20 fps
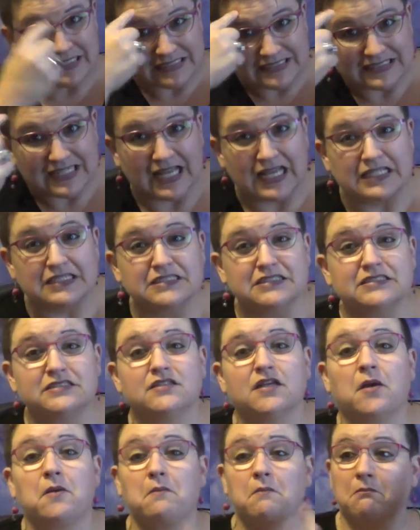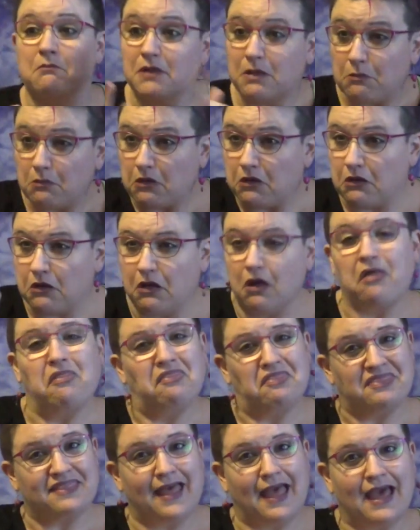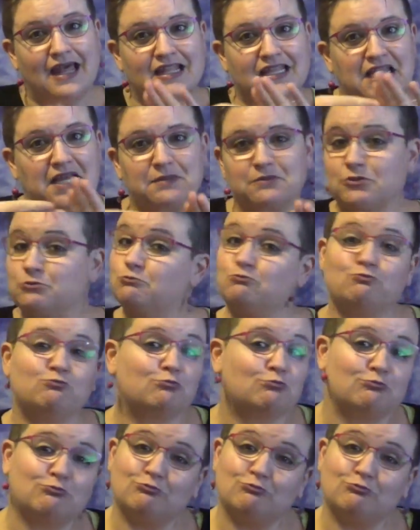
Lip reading: the label that the person has,